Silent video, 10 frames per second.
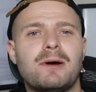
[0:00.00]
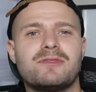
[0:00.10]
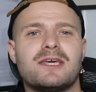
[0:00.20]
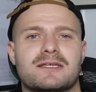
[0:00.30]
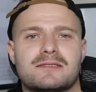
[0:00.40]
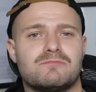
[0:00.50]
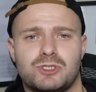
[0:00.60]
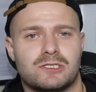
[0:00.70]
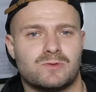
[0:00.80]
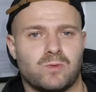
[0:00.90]
about this?
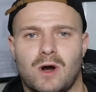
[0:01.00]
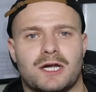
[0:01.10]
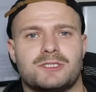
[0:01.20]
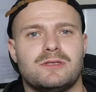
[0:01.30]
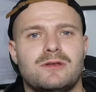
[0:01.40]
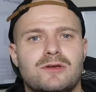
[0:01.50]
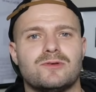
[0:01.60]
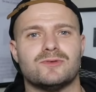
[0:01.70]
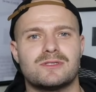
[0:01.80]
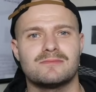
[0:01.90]
Just watch the
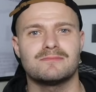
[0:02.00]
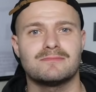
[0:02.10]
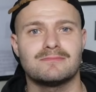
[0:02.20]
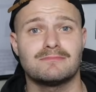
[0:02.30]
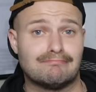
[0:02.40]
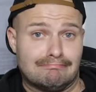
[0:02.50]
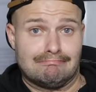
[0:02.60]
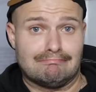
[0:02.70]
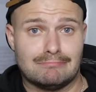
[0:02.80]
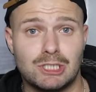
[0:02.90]
news.
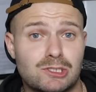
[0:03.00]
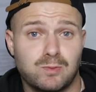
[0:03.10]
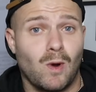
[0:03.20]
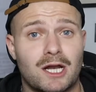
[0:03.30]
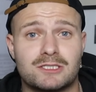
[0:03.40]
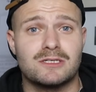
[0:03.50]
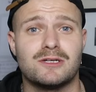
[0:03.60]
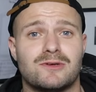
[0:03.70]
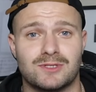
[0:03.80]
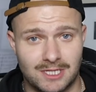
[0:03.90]
Just watch the
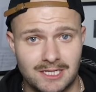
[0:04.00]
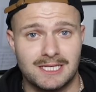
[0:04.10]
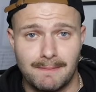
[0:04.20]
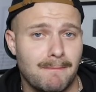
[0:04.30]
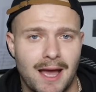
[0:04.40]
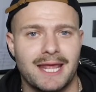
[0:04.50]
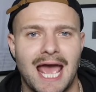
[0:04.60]
news, because it might